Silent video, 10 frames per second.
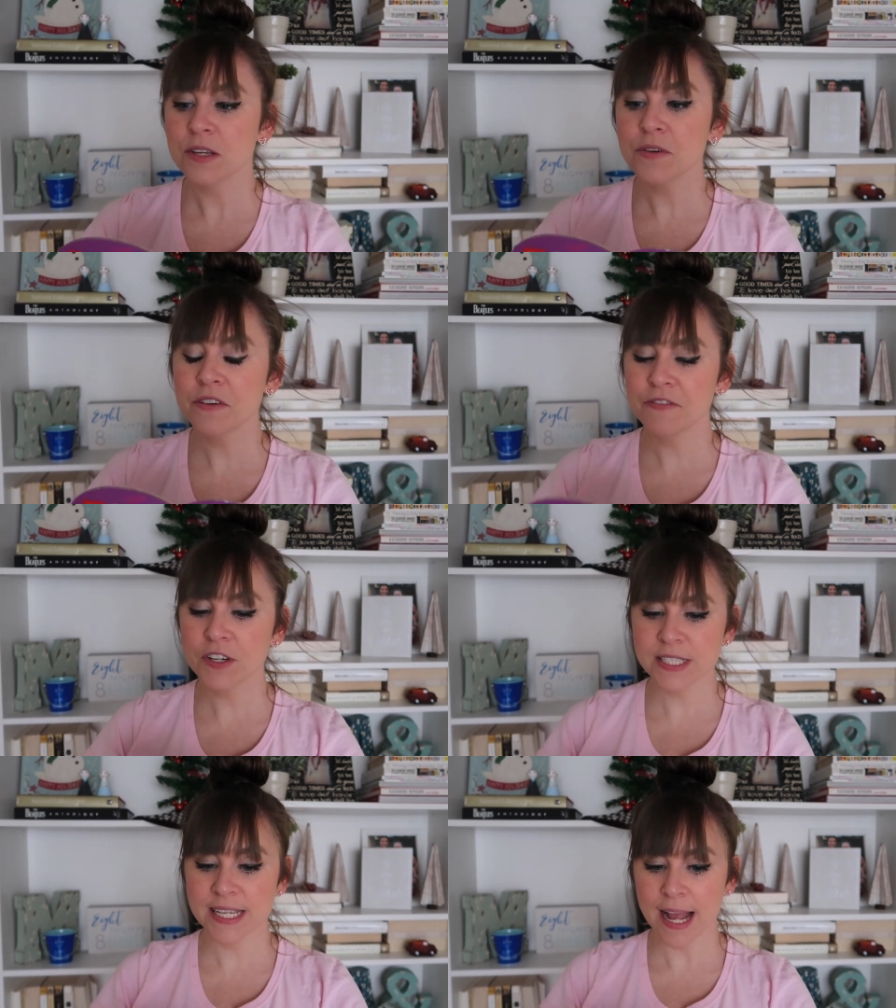So the
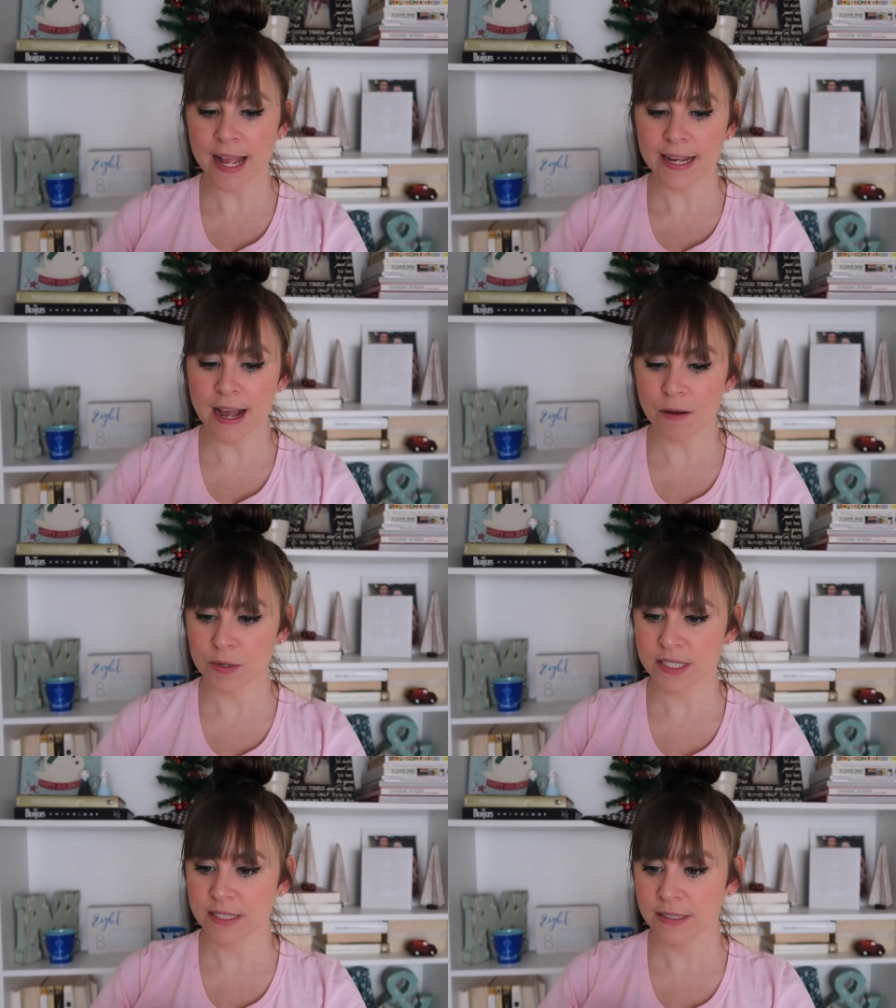first thing I got
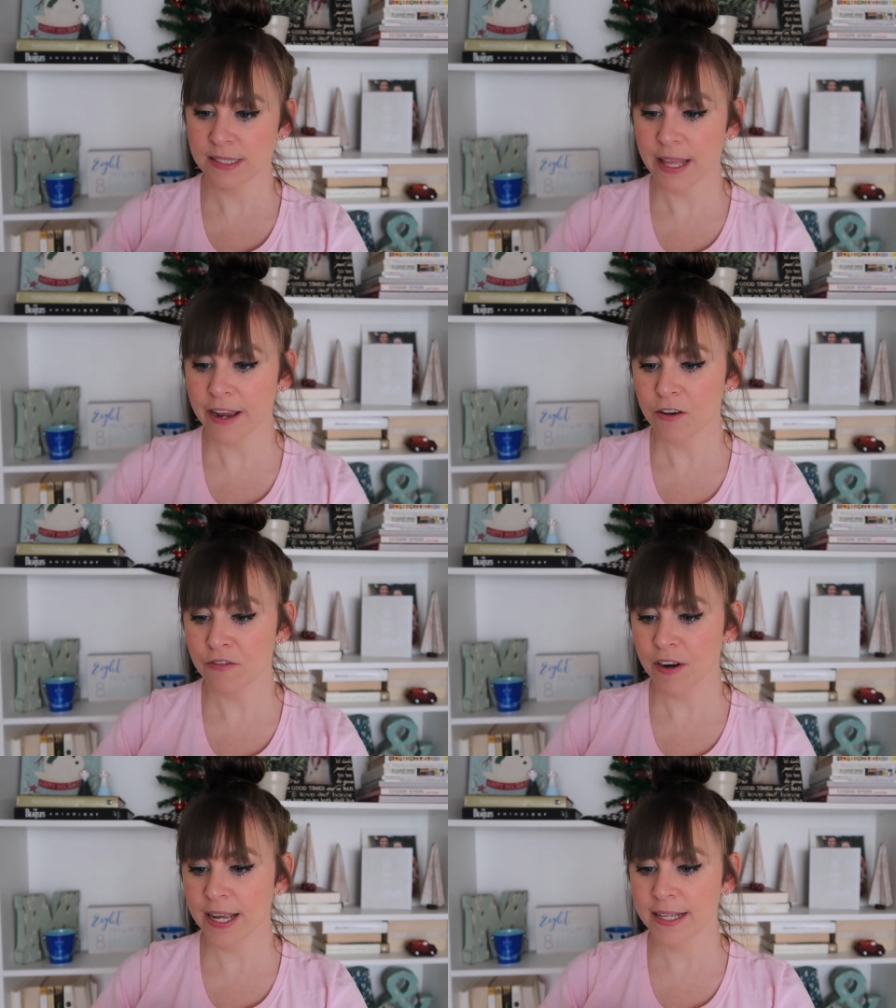was this Lego
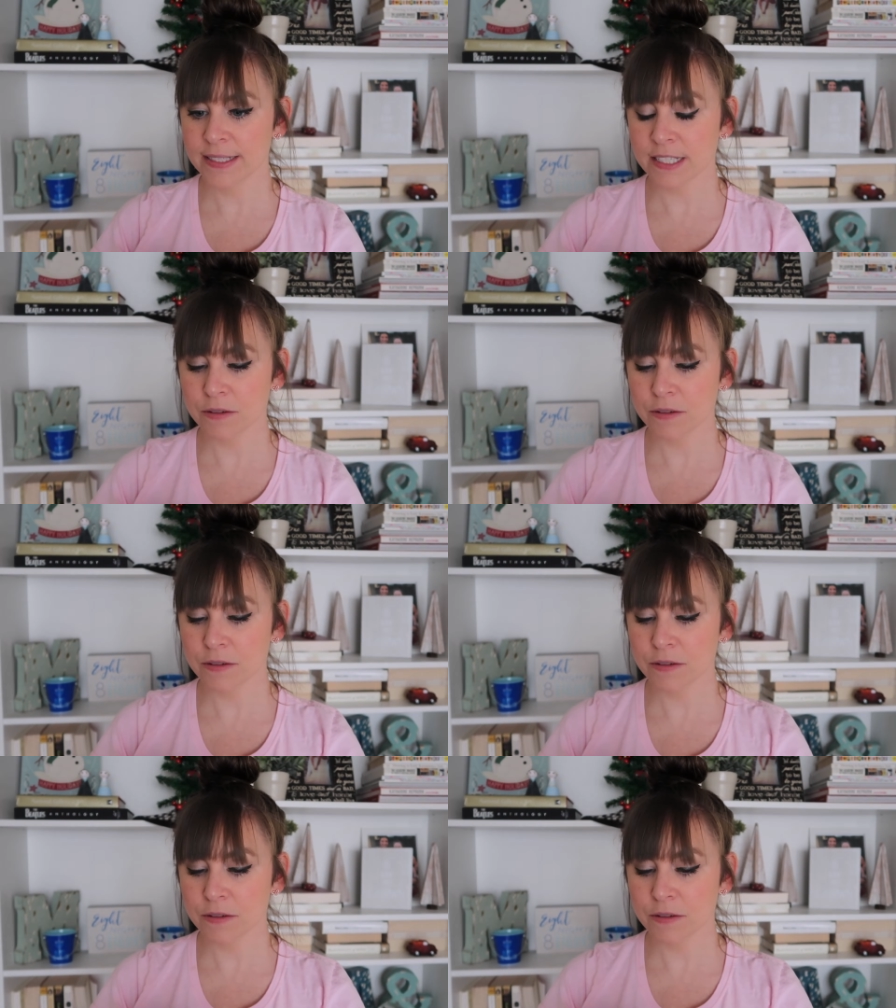Friends.